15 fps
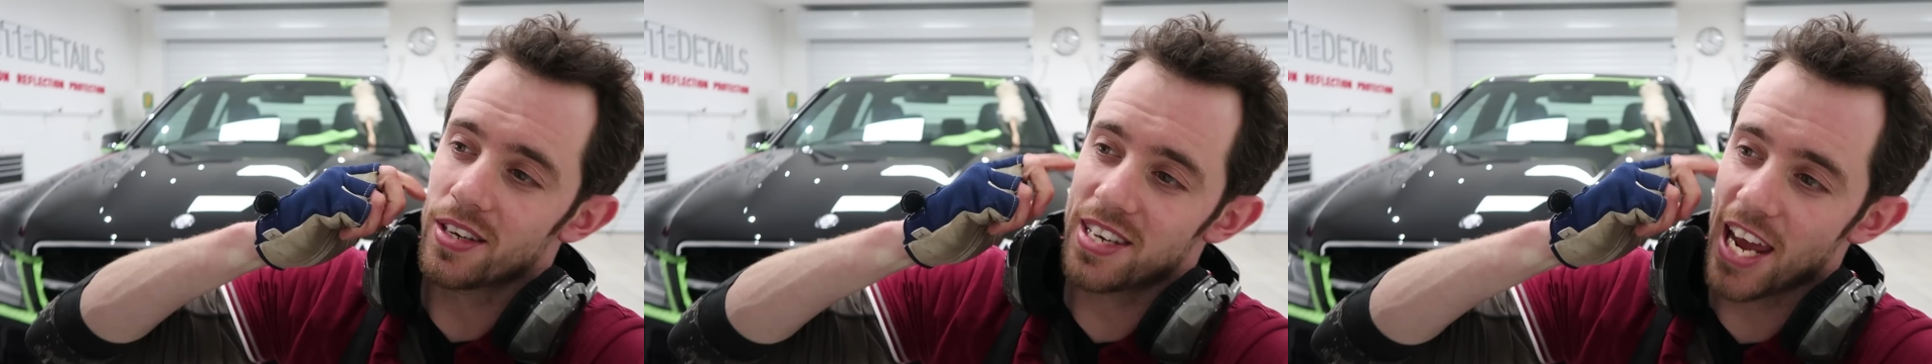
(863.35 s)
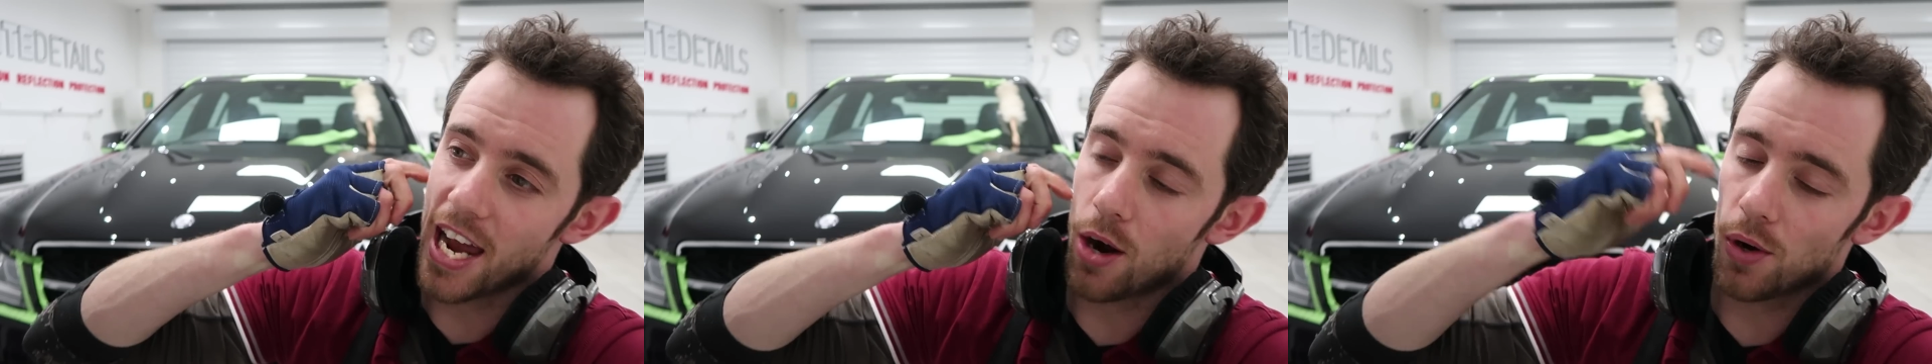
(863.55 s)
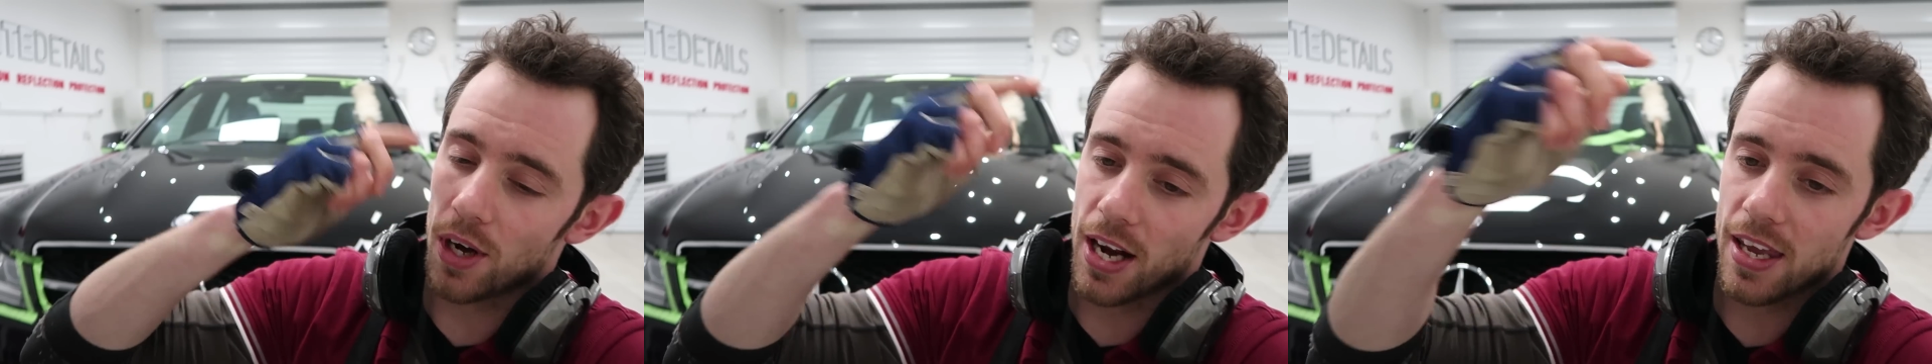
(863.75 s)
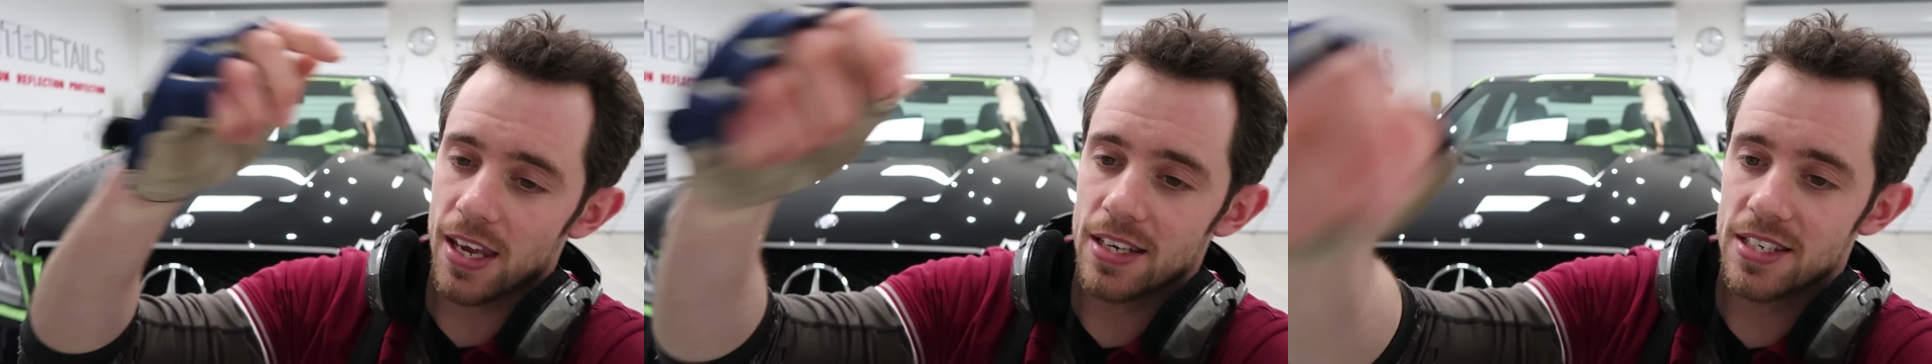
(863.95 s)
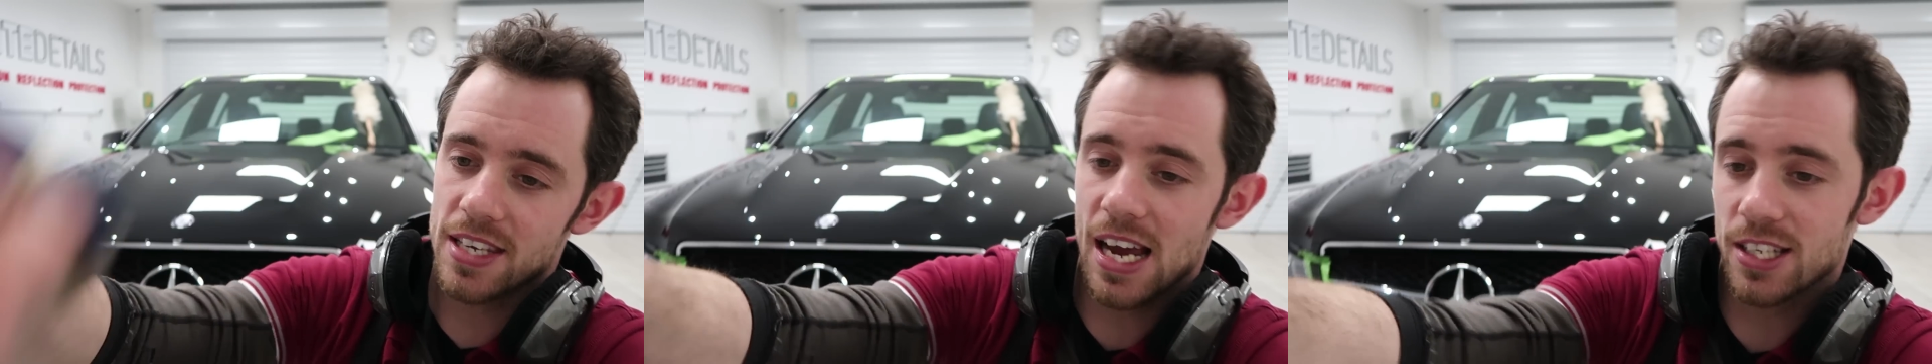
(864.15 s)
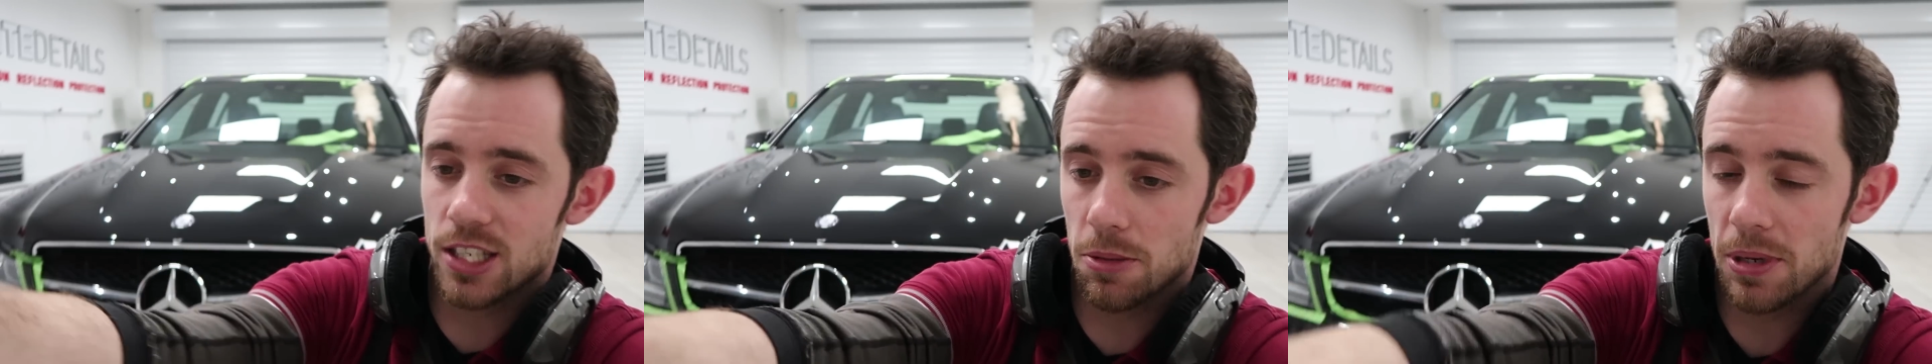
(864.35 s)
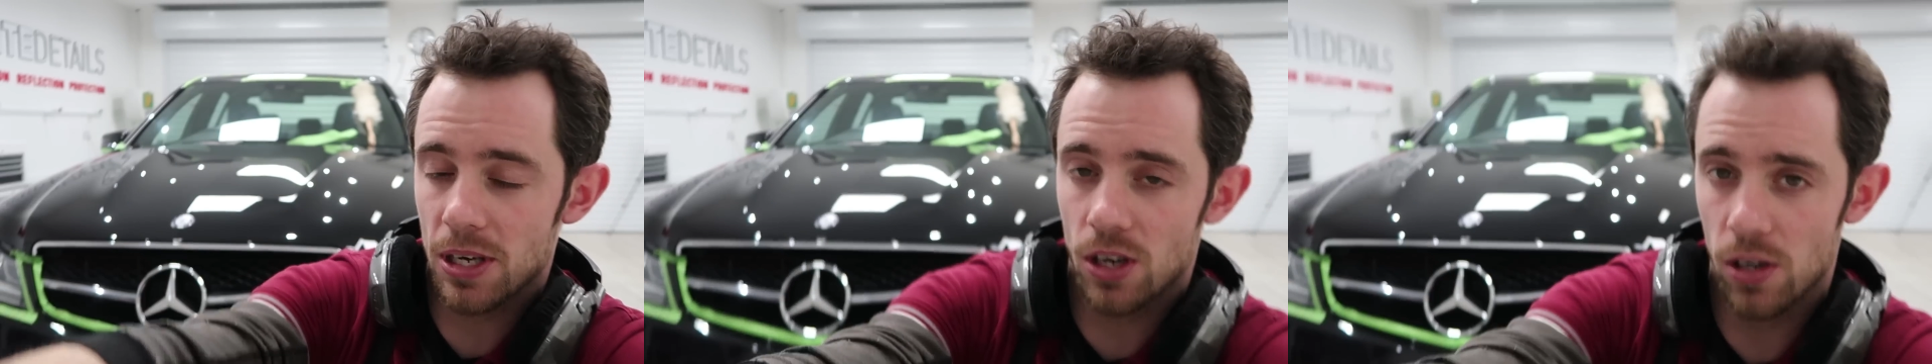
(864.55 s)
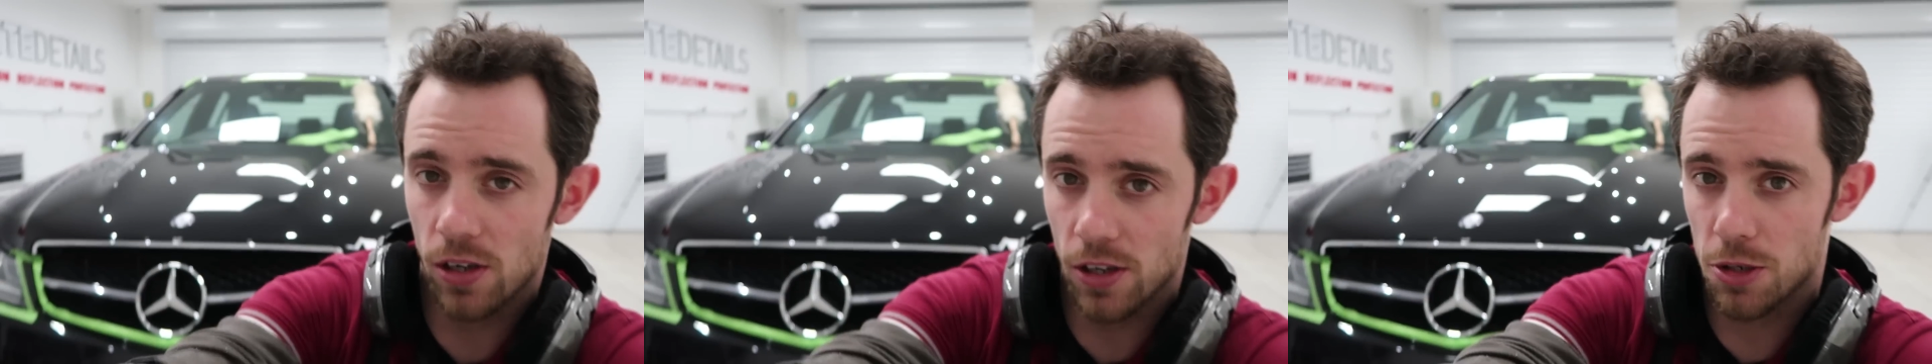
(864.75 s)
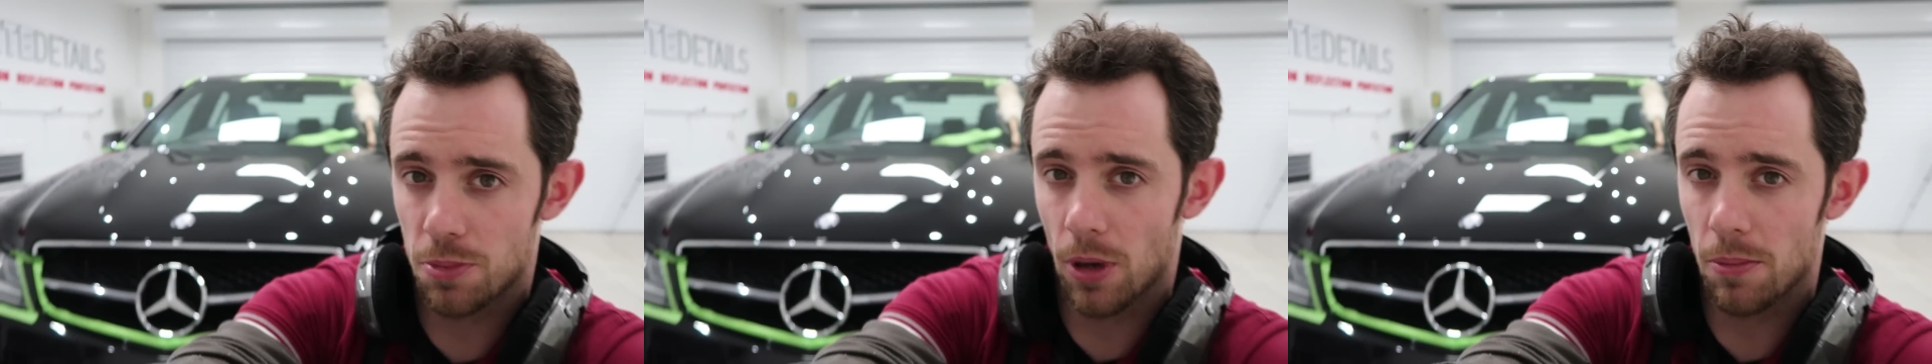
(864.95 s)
The tailgate is yet to be cut,